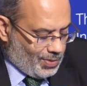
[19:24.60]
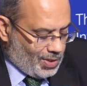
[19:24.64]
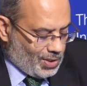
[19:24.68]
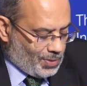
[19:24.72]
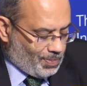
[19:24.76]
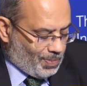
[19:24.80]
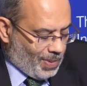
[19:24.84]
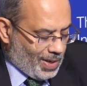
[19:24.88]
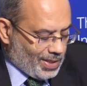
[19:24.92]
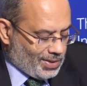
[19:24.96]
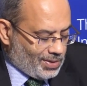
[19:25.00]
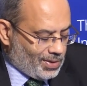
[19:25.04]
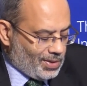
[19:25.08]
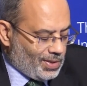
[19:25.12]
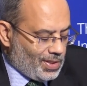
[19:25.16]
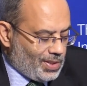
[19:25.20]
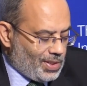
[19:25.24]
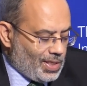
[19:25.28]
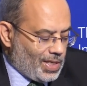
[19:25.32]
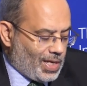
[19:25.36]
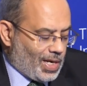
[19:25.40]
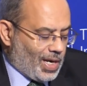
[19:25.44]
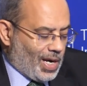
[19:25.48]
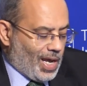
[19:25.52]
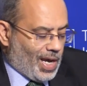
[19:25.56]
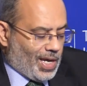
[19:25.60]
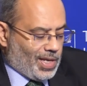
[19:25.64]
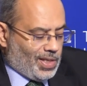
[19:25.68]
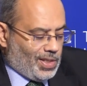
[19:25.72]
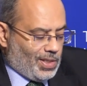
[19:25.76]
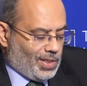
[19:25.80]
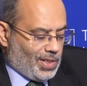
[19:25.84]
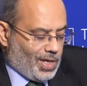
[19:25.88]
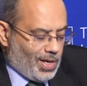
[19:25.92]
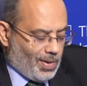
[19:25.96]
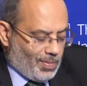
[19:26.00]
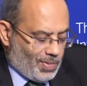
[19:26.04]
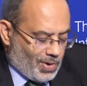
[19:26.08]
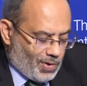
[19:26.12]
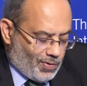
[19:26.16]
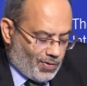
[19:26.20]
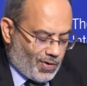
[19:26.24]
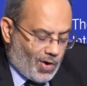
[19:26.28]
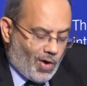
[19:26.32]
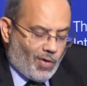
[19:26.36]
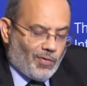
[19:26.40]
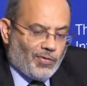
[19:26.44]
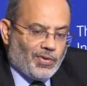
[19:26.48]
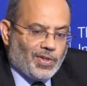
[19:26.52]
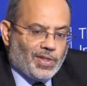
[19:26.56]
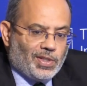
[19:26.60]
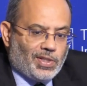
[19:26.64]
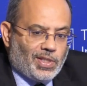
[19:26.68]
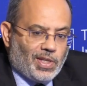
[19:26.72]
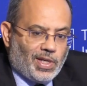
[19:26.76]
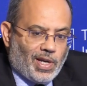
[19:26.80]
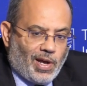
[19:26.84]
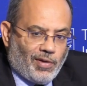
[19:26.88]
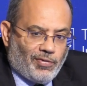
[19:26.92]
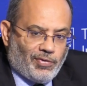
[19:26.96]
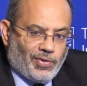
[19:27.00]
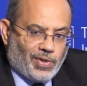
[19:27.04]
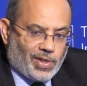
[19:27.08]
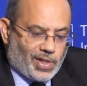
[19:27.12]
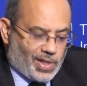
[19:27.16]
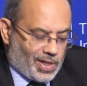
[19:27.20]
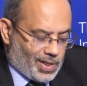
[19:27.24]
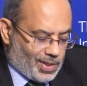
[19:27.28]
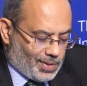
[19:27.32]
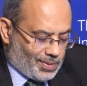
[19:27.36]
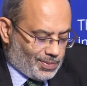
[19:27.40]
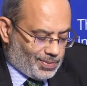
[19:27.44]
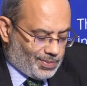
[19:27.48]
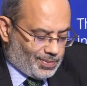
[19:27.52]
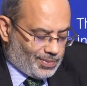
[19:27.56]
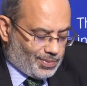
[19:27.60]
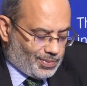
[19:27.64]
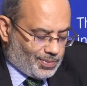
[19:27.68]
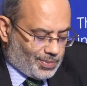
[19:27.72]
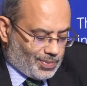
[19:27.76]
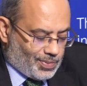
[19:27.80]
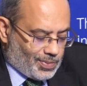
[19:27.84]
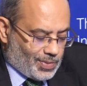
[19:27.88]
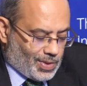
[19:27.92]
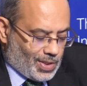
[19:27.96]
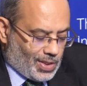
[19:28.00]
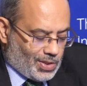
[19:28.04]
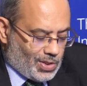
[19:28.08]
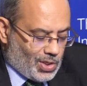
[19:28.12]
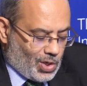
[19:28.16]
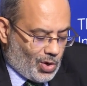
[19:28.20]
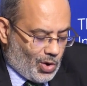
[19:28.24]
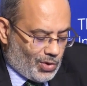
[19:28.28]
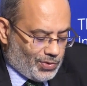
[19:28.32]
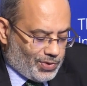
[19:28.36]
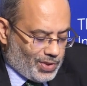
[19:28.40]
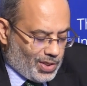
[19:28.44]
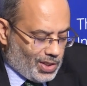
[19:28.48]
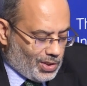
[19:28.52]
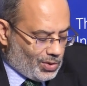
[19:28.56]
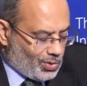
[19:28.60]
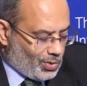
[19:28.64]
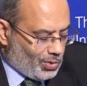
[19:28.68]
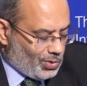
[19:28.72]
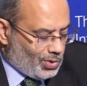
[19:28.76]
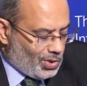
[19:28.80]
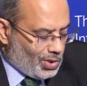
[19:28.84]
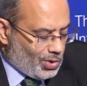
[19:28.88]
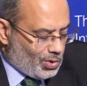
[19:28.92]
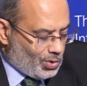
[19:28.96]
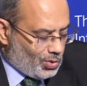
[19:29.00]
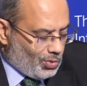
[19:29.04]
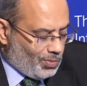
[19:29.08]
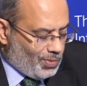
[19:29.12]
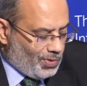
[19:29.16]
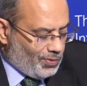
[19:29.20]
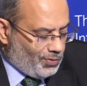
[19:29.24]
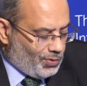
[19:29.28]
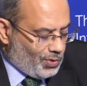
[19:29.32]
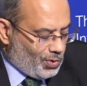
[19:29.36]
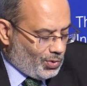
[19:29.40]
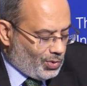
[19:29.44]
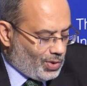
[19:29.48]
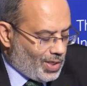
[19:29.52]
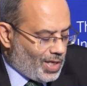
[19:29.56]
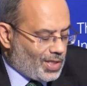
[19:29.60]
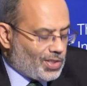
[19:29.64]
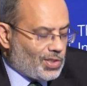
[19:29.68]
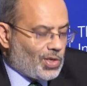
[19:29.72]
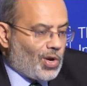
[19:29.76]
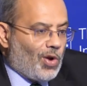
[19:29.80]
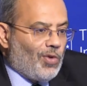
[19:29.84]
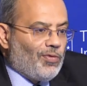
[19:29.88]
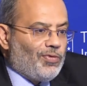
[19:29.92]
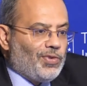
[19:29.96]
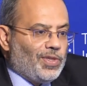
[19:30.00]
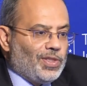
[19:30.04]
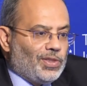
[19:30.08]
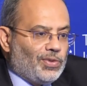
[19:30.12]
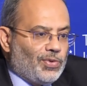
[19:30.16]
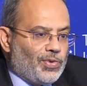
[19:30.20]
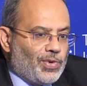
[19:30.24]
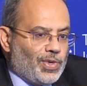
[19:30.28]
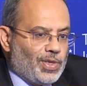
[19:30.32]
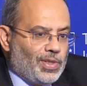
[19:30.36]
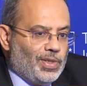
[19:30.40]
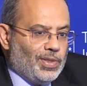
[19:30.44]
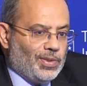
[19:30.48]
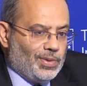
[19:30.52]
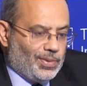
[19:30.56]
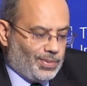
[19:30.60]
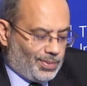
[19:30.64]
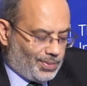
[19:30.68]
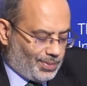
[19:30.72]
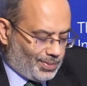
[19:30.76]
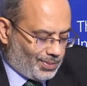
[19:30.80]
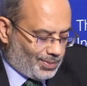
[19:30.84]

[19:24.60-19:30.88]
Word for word: Despite the decline in the number of conflicts in Africa, the continent continues to be viewed as conflict ridden.